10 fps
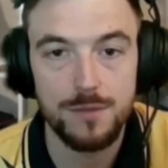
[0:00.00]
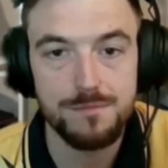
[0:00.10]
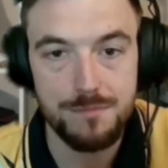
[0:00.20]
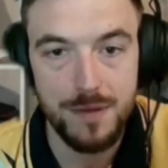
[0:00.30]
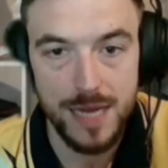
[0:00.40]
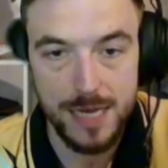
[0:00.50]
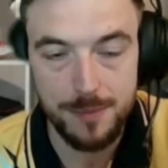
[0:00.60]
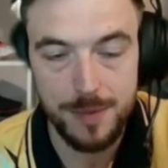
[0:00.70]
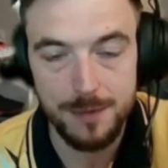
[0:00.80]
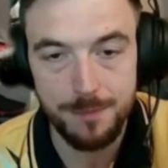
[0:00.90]

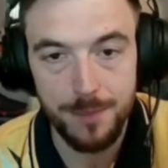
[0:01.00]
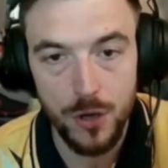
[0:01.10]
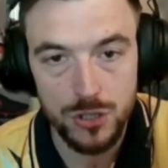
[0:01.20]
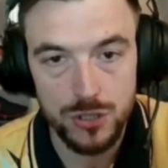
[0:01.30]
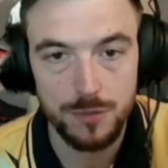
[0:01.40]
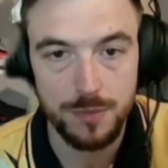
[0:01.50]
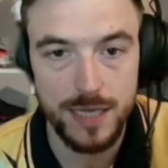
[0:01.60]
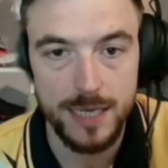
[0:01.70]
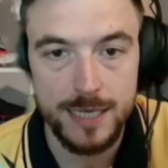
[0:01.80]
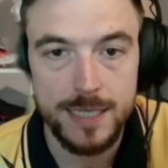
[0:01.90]
maybe,
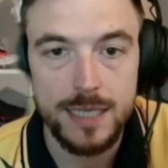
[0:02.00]
possibly,